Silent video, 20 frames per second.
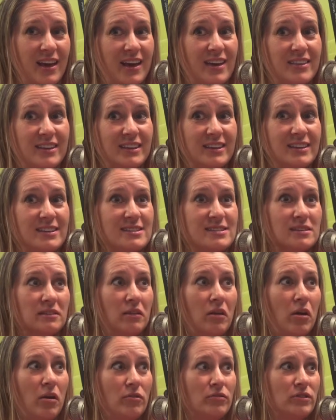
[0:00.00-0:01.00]
And the kids
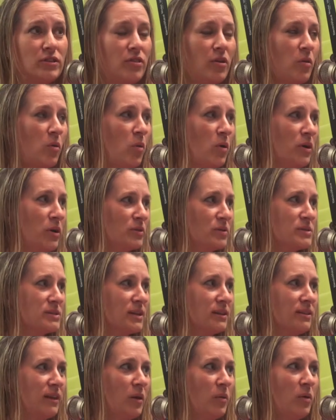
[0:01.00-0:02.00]
loved the oils.
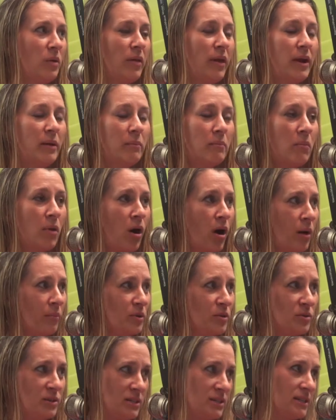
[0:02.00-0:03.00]
Like, they were like, Mom,
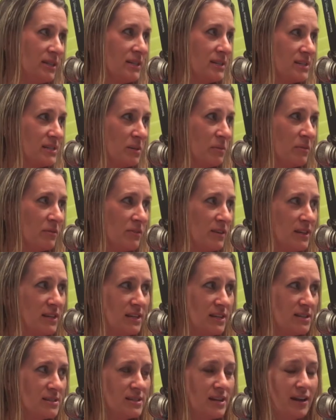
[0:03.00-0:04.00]
you need to get some of
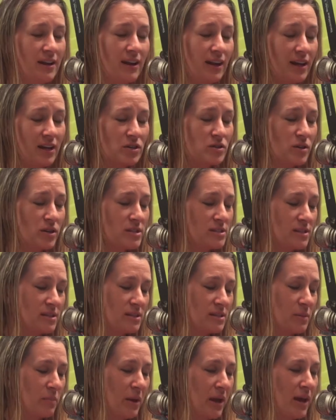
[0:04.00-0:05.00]
these. Aunt
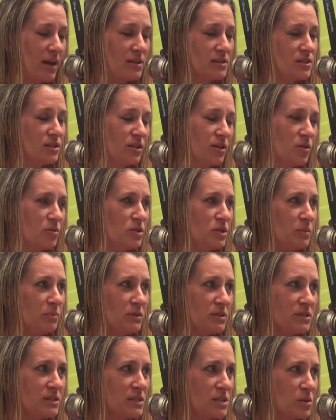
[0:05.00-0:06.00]
Tracy's the best. You know, she
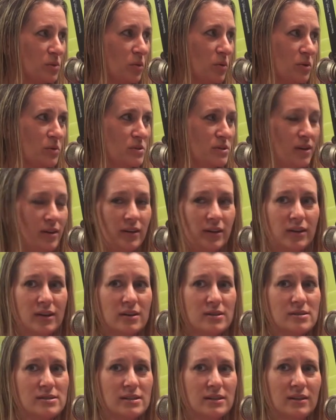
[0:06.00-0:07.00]
puts these oils on
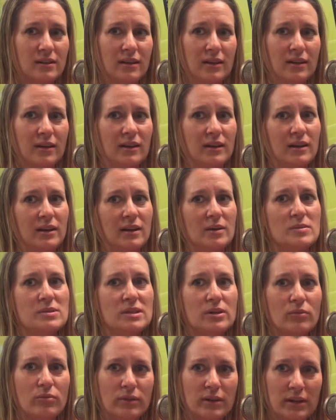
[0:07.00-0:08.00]
us. And I was
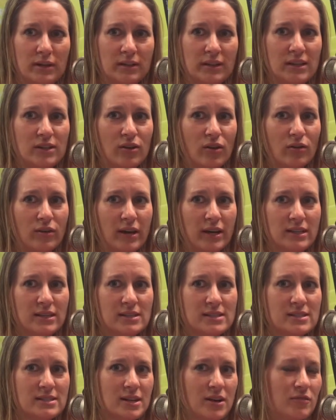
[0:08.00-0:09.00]
like, really? Y'all like
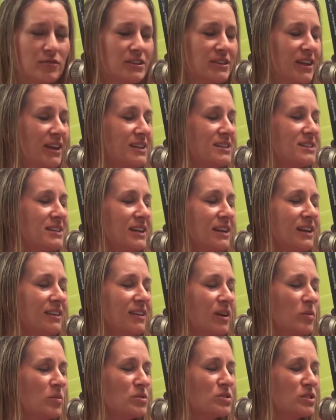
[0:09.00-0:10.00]
this stuff? And they did.
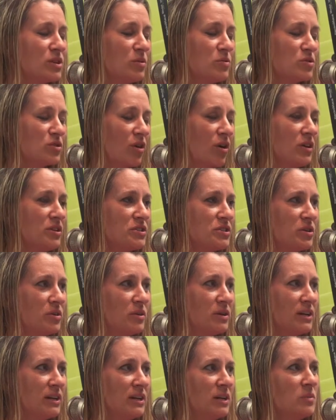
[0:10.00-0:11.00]
They were so drawn to
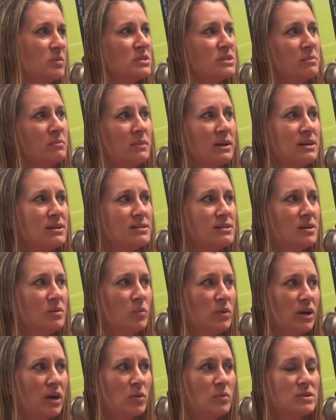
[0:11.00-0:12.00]
it. And it was amazing
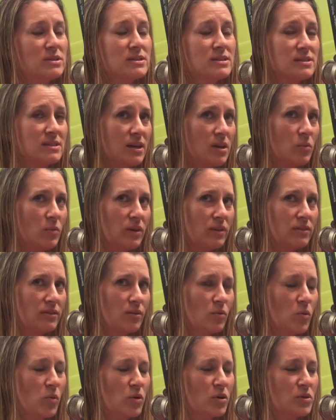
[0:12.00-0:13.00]
what I would see with
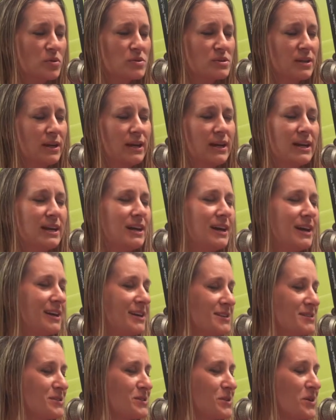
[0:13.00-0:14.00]
the oils.
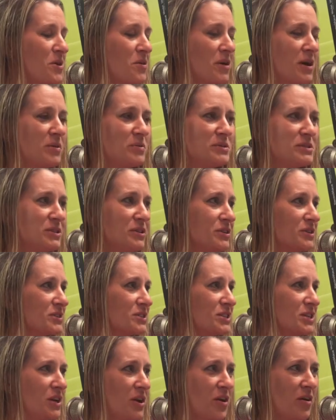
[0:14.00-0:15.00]
And so I was
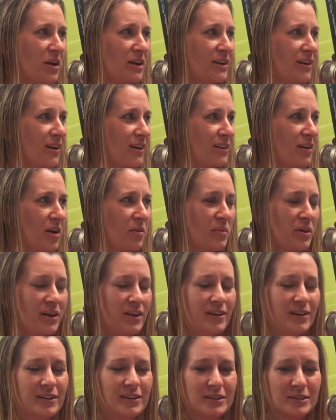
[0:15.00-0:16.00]
hooked. You know, I got
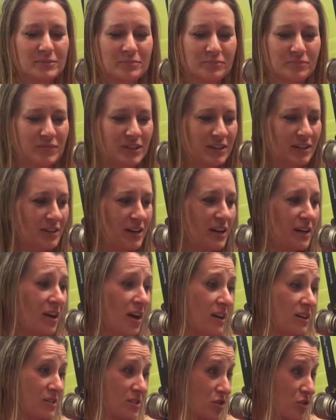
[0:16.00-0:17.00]
my I
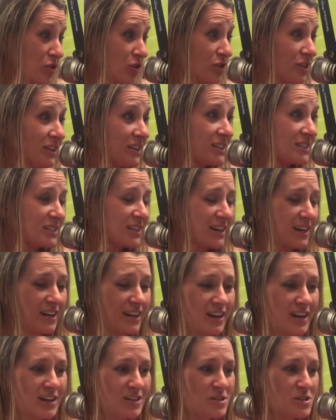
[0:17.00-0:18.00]
got a starter kit,
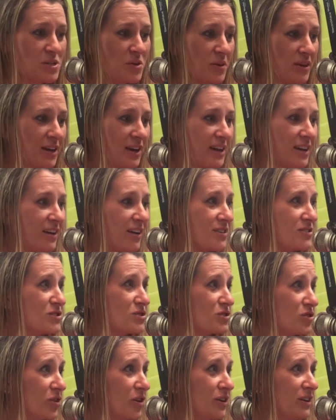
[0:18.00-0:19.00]
and so I kind of got
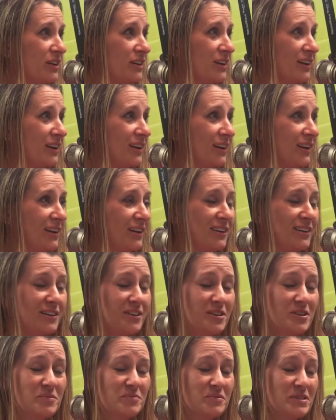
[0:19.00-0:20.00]
started,
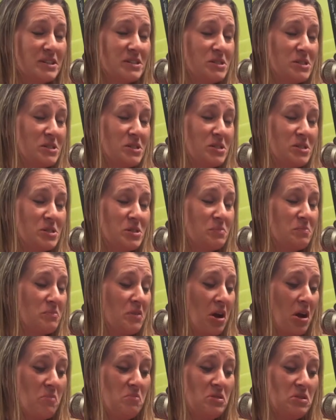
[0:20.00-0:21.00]
and it's just
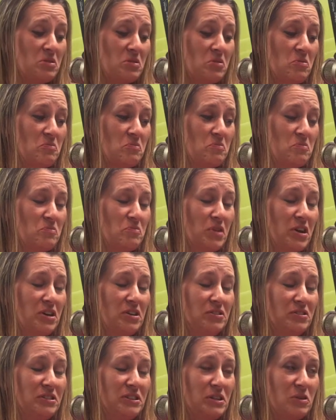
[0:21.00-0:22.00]
I've been
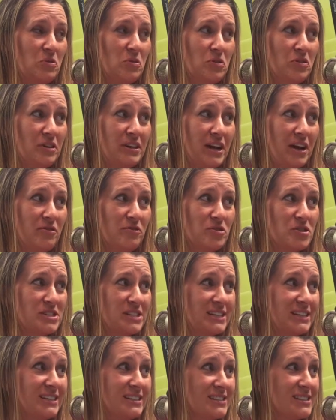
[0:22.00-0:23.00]
regularly ordering ever
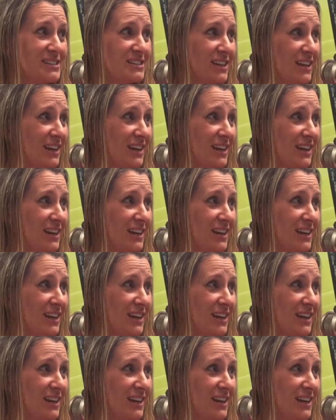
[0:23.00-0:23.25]
since.